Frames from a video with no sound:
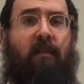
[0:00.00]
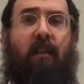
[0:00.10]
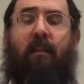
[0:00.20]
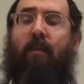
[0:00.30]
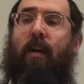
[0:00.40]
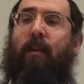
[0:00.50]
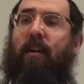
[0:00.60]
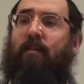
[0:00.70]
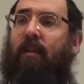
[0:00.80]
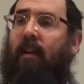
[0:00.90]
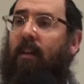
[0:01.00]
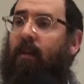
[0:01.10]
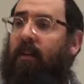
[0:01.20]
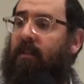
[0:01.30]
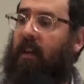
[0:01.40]
and the rabbis were the only
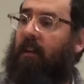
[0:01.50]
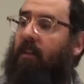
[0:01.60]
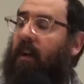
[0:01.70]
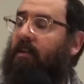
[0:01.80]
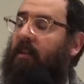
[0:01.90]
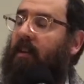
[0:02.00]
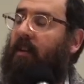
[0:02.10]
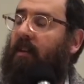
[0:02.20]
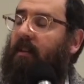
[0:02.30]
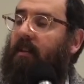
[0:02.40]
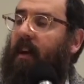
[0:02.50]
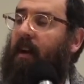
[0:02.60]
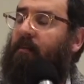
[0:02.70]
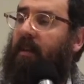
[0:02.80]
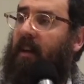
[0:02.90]
ones that could actually
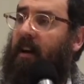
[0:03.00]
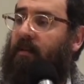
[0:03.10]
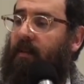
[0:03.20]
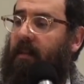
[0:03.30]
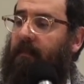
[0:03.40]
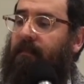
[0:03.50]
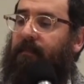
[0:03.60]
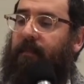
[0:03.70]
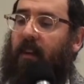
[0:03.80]
empathize with him.